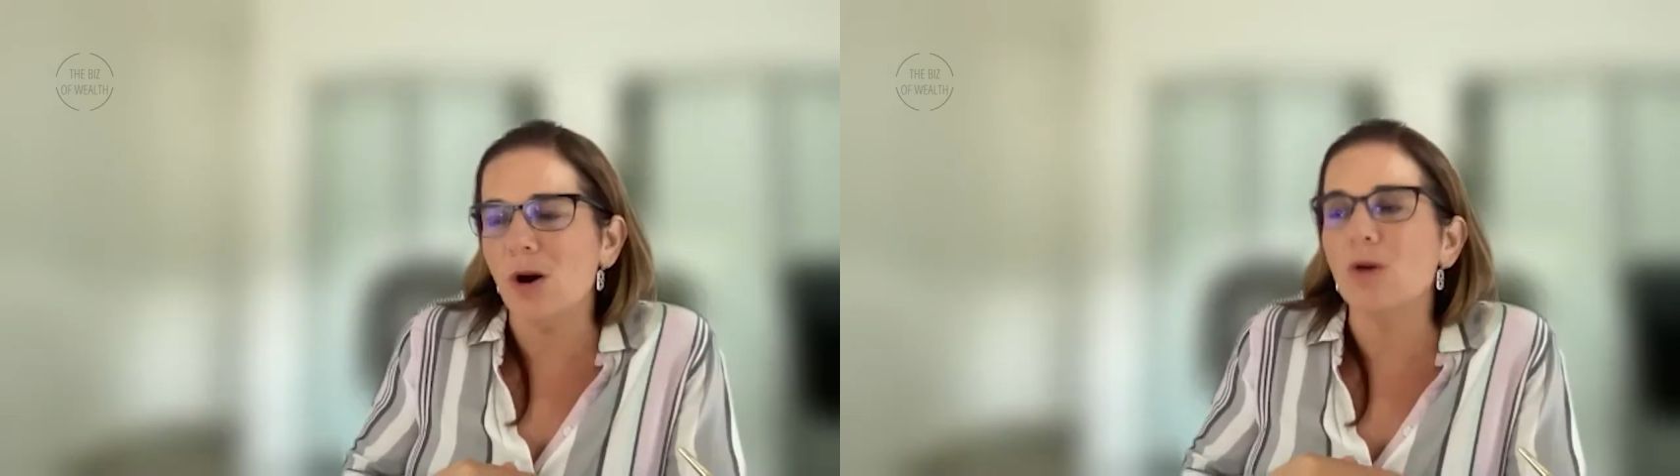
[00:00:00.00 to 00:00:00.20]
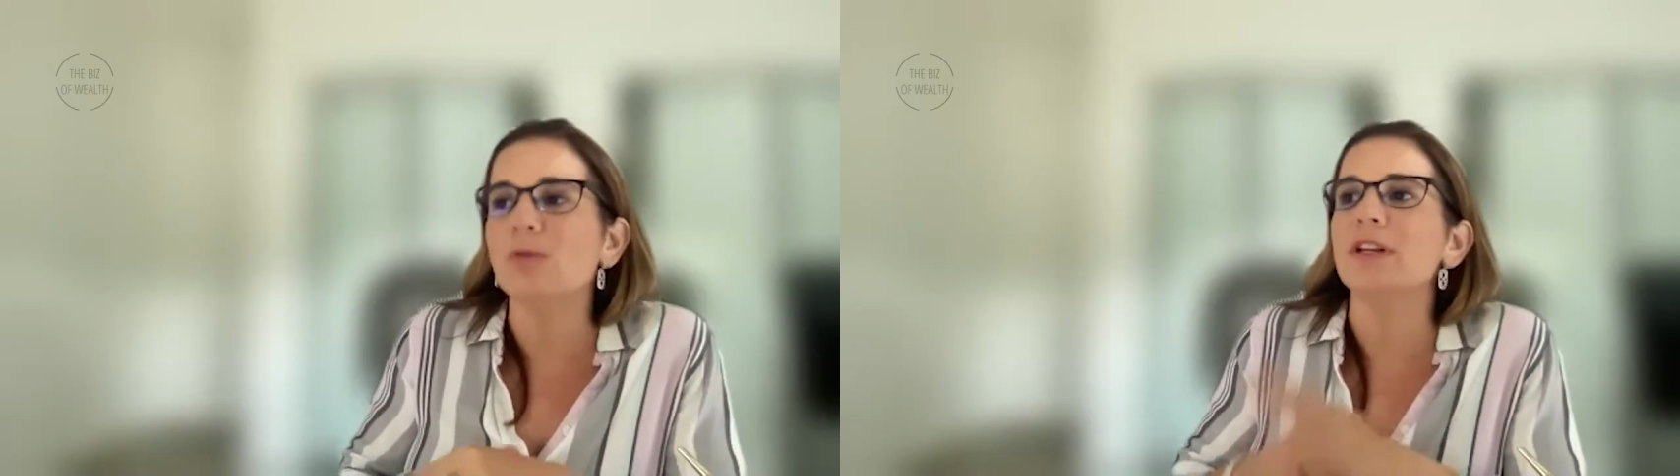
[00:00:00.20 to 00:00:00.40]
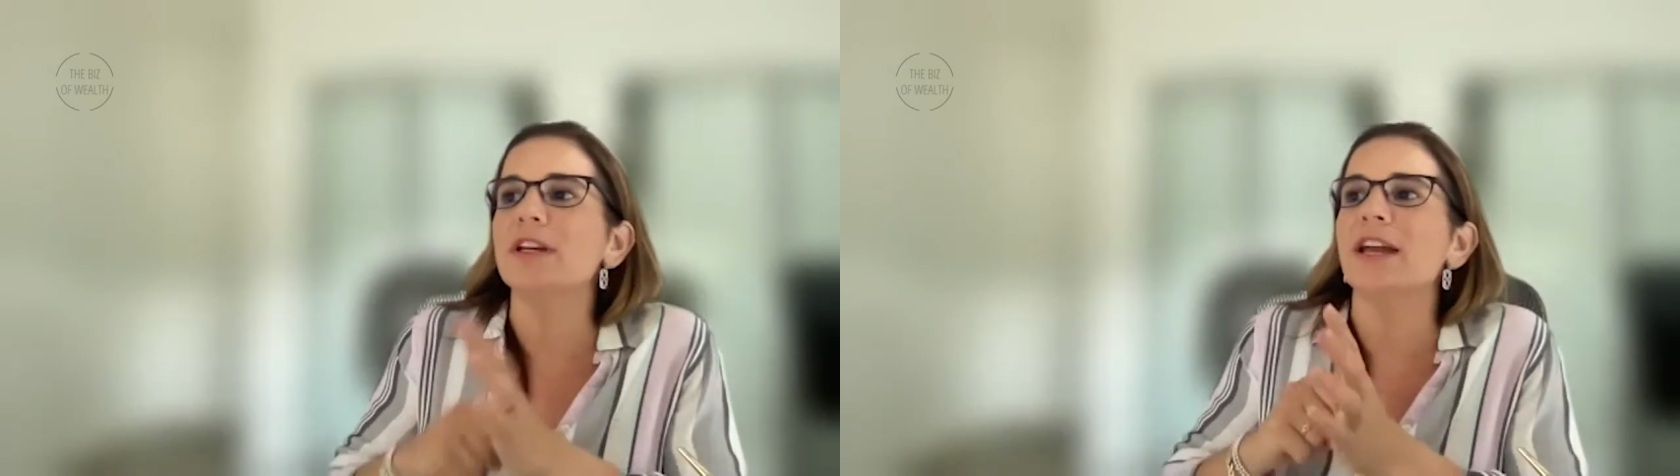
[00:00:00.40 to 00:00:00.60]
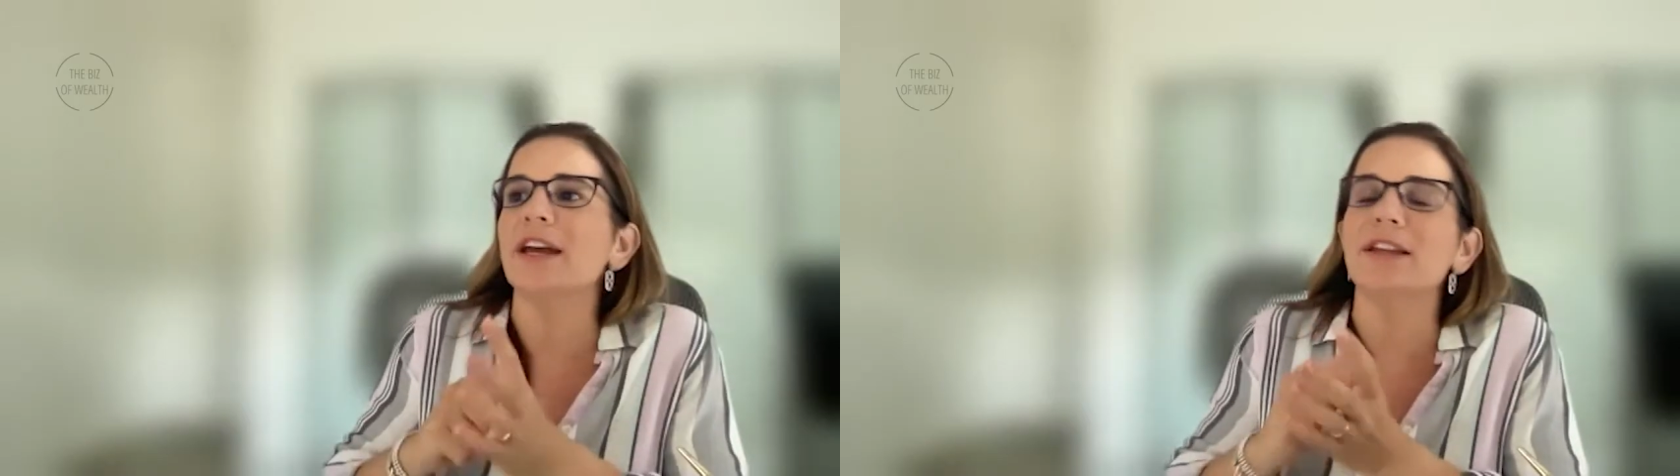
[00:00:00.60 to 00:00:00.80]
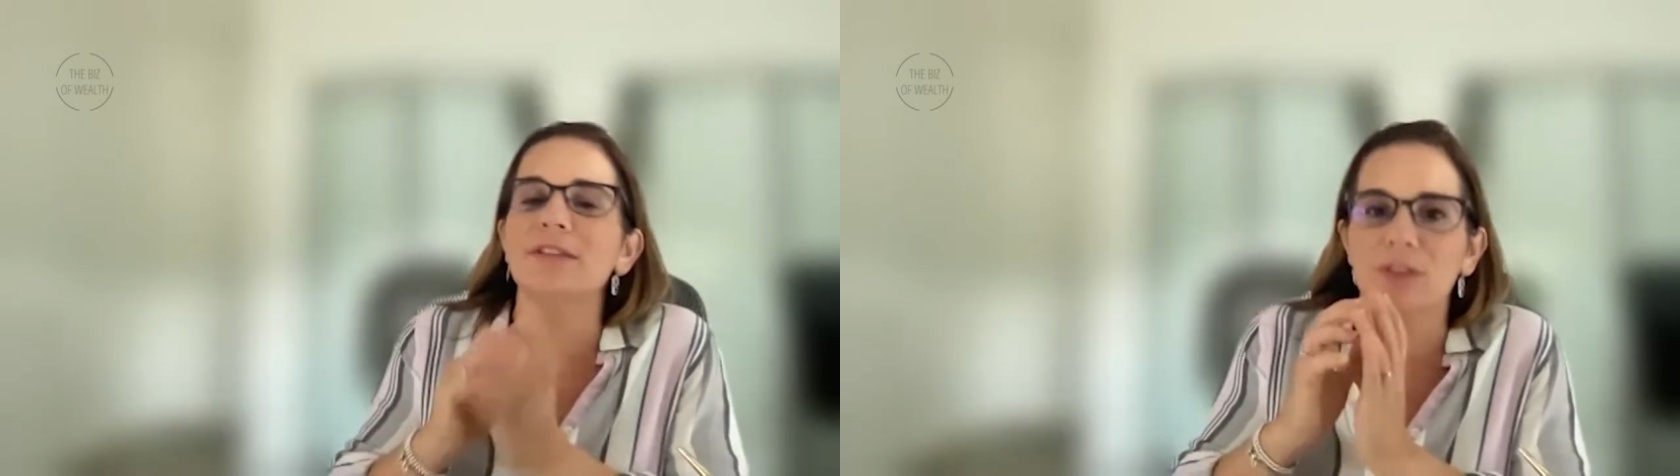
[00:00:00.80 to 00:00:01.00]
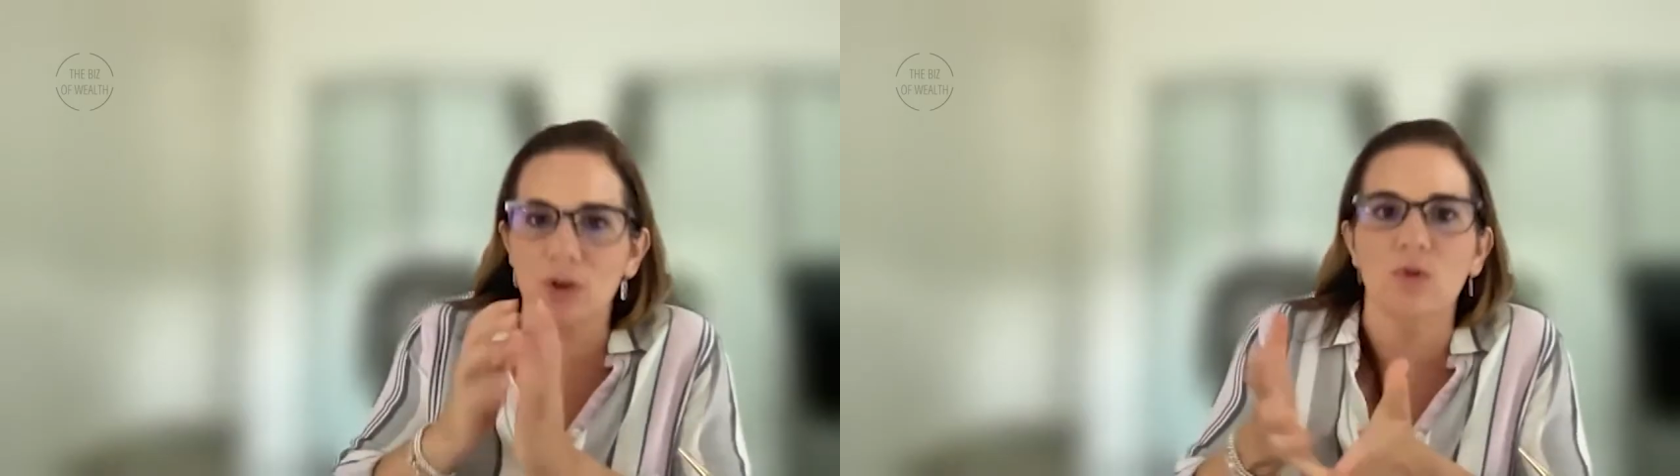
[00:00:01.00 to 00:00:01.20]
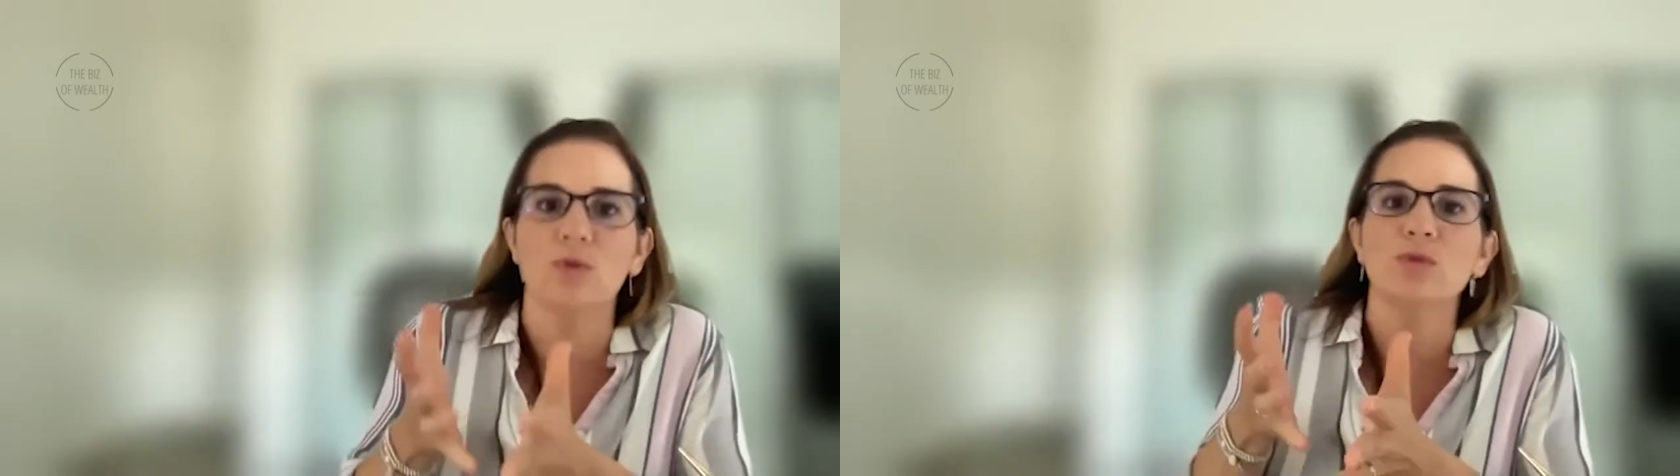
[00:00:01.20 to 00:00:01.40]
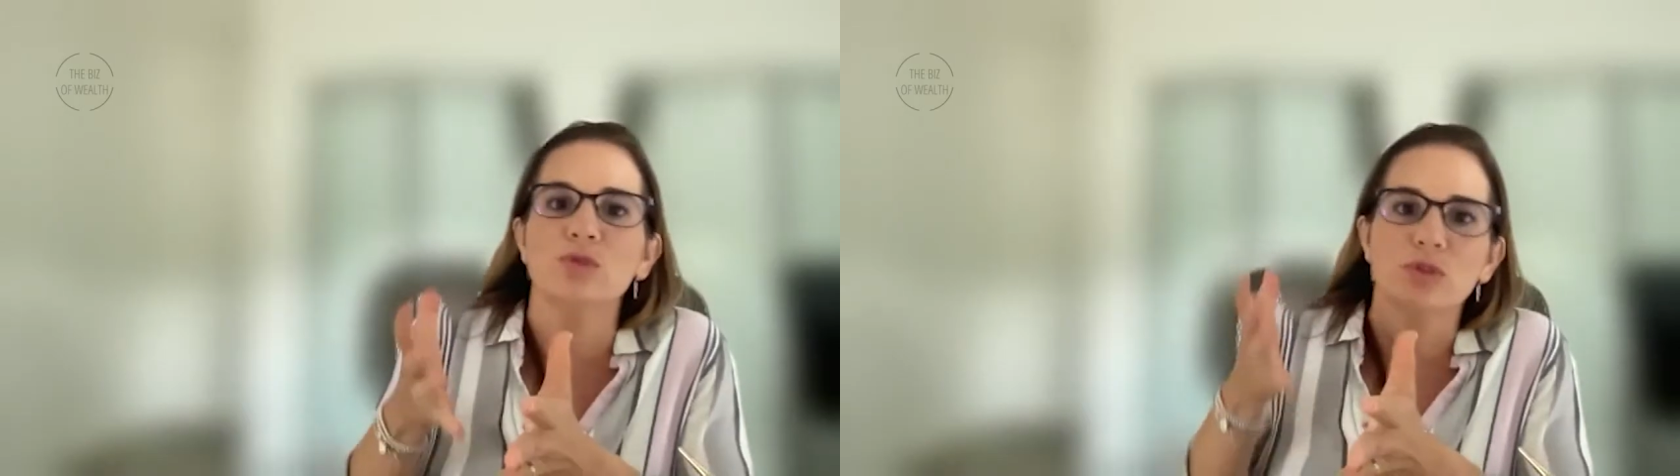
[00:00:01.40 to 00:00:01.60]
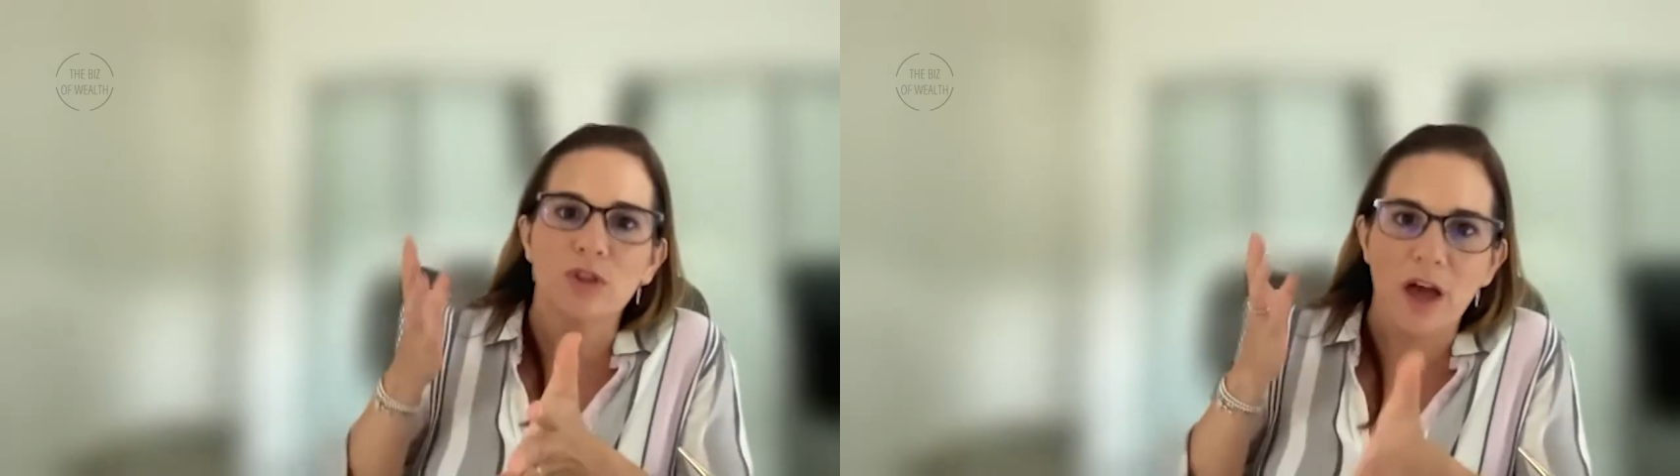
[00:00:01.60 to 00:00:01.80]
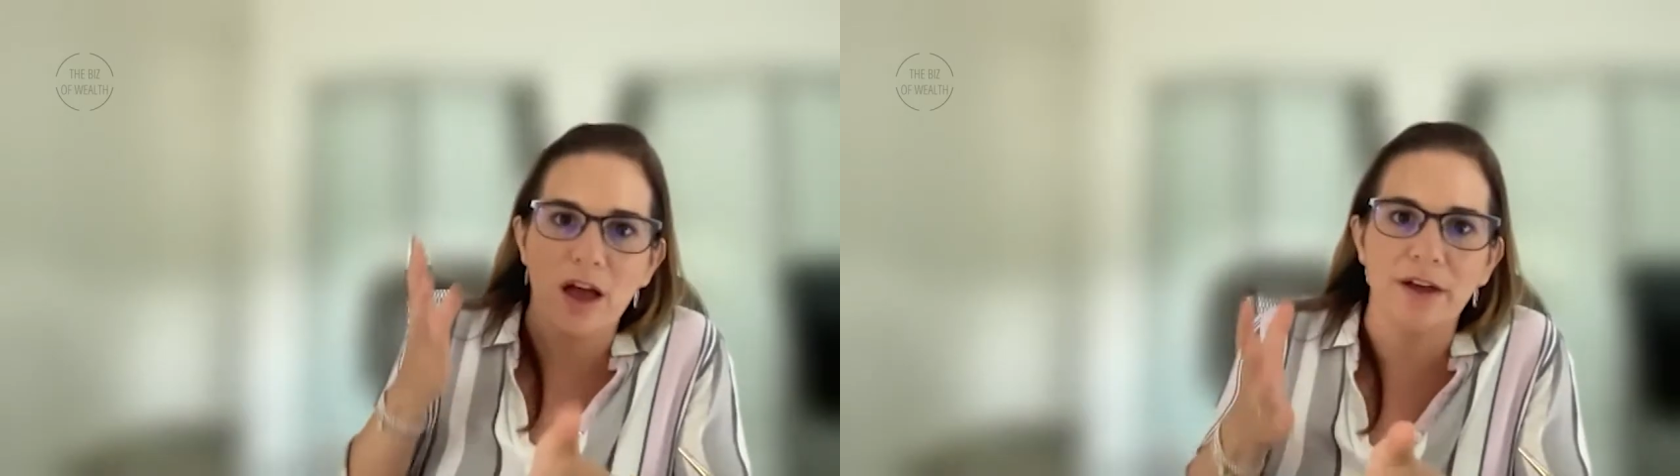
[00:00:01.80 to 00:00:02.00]
only getting those
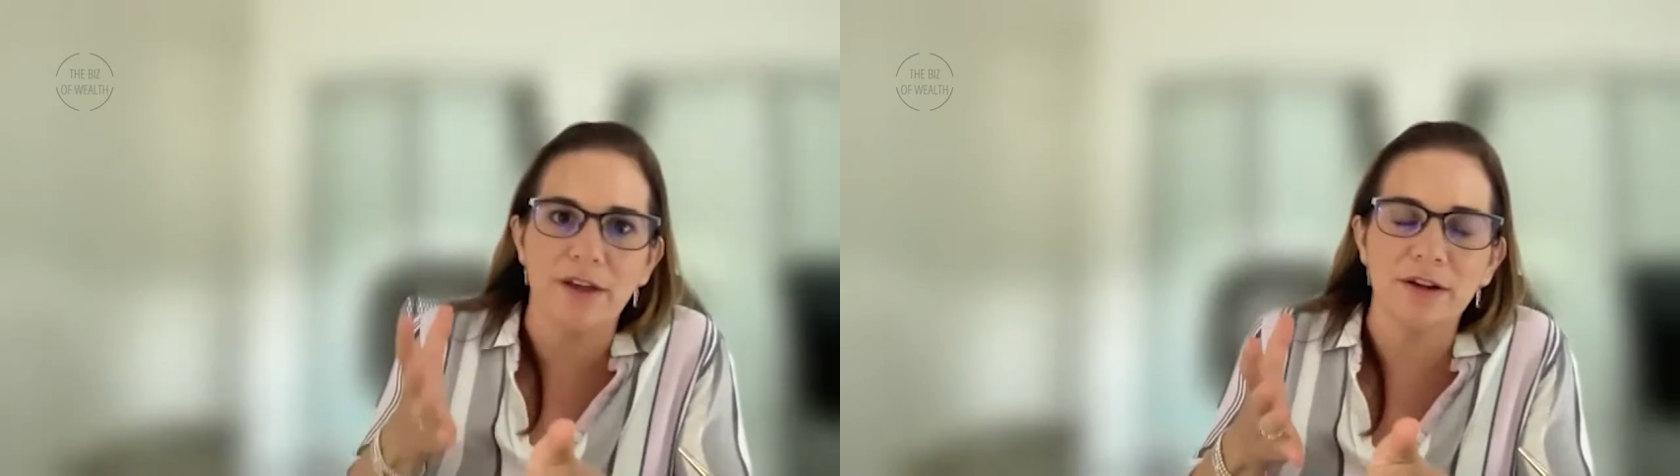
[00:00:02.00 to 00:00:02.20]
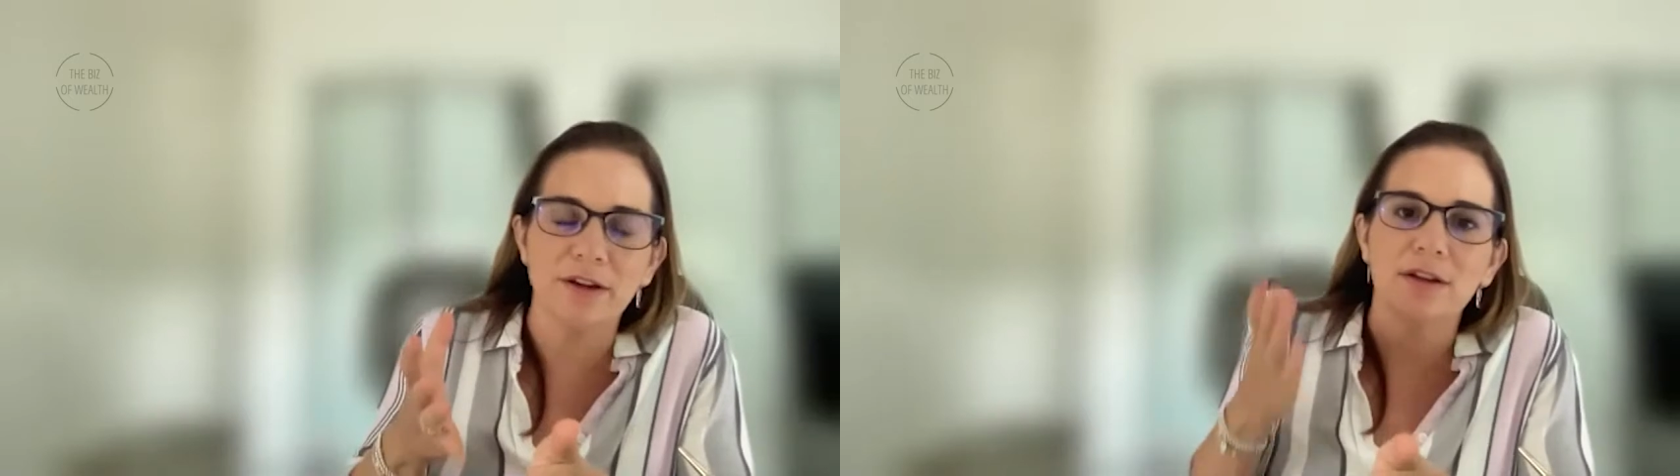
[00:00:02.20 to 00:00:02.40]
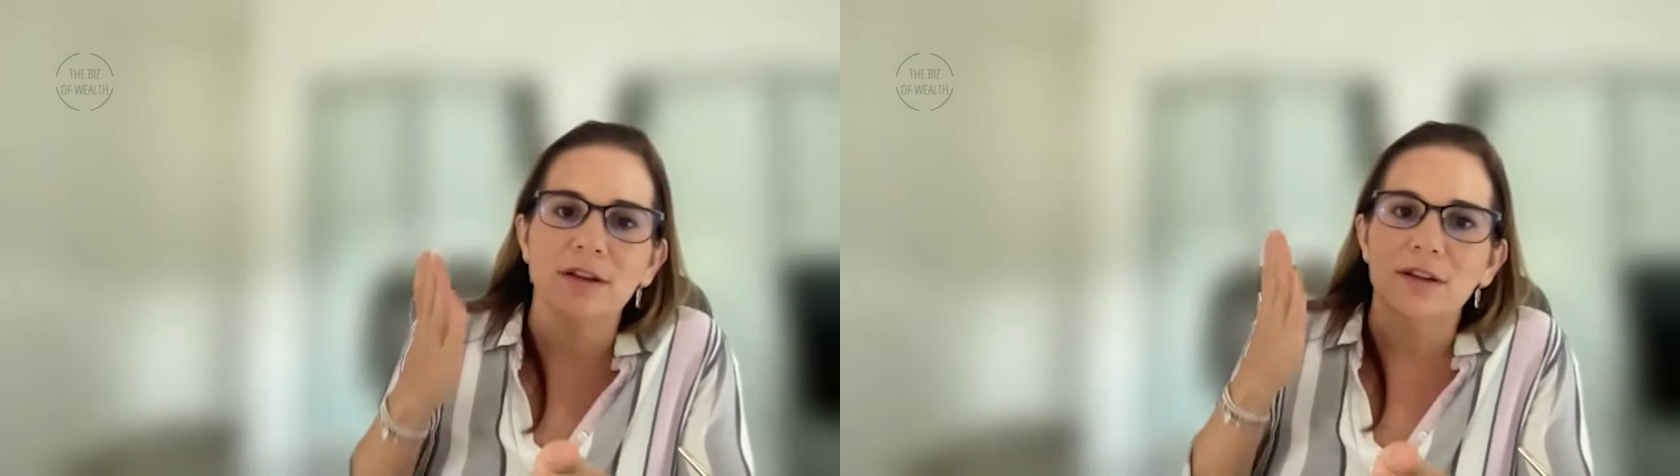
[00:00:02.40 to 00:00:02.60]
that